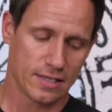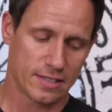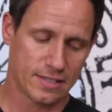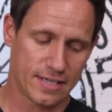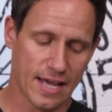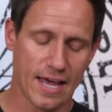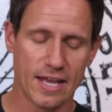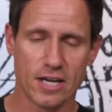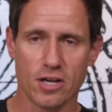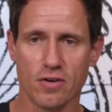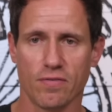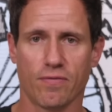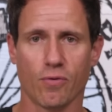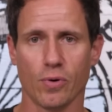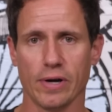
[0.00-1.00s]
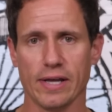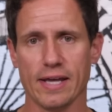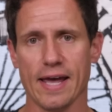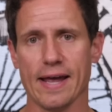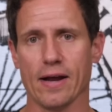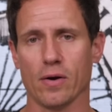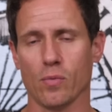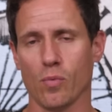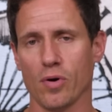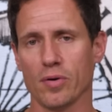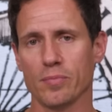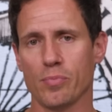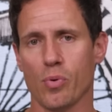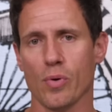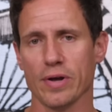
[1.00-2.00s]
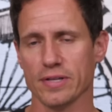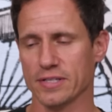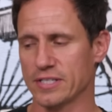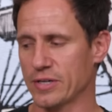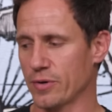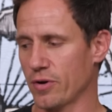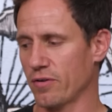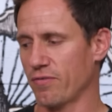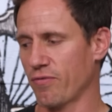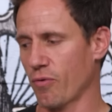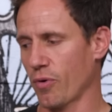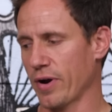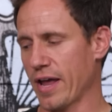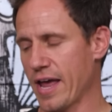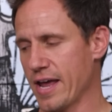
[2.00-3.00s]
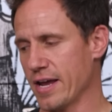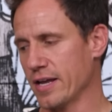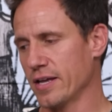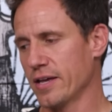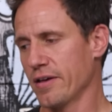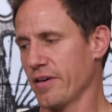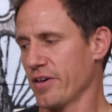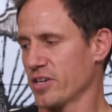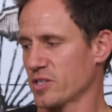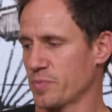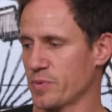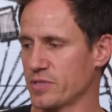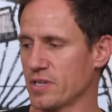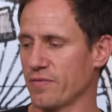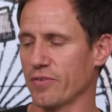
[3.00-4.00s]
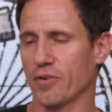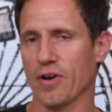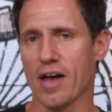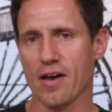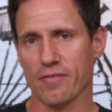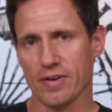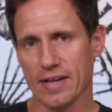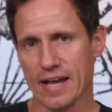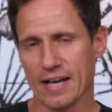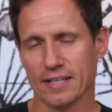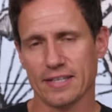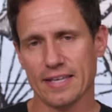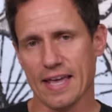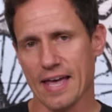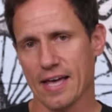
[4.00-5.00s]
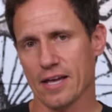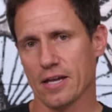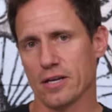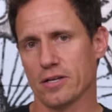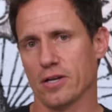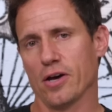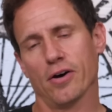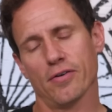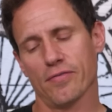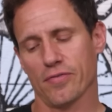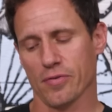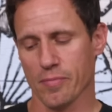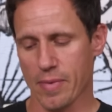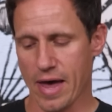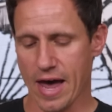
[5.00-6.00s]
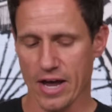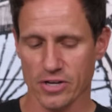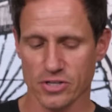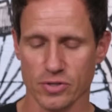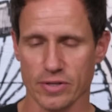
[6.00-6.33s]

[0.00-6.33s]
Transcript: 1048 or 1.048 specific gravity at the end of the mash.